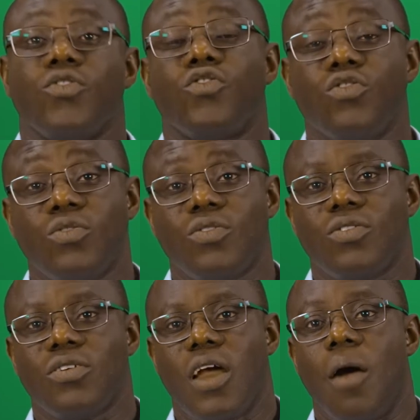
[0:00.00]
to
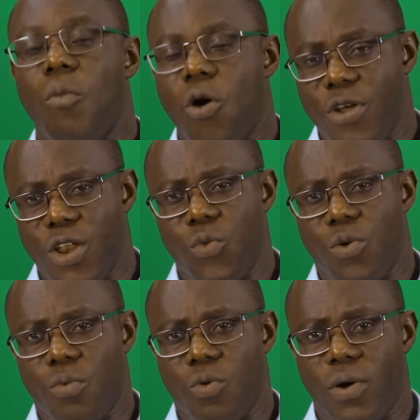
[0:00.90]
a more
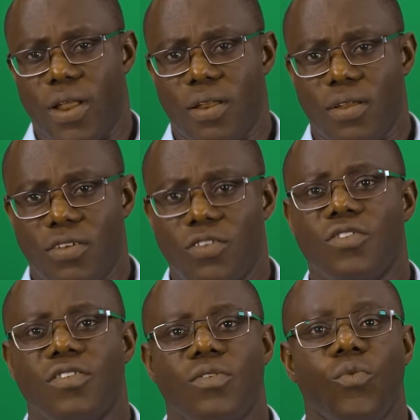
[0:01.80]
renewable one,
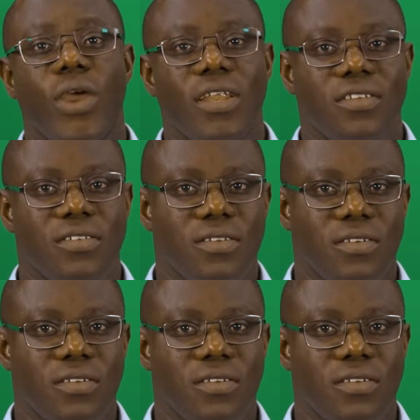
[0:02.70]
using wind,